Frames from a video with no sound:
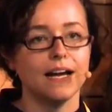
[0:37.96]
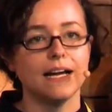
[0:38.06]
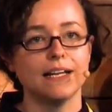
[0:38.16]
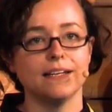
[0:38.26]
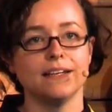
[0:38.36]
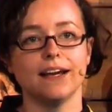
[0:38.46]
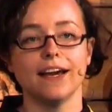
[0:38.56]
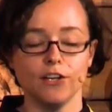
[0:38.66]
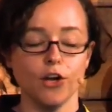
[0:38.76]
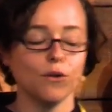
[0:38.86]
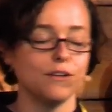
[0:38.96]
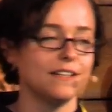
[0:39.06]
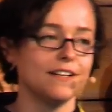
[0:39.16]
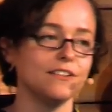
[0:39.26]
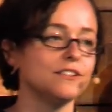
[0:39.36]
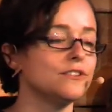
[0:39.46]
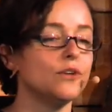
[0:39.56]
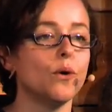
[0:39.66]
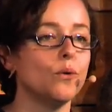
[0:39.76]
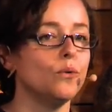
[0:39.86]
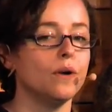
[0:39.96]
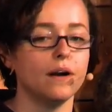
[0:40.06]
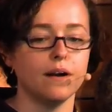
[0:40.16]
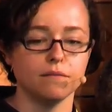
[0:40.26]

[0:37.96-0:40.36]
And I know that there is no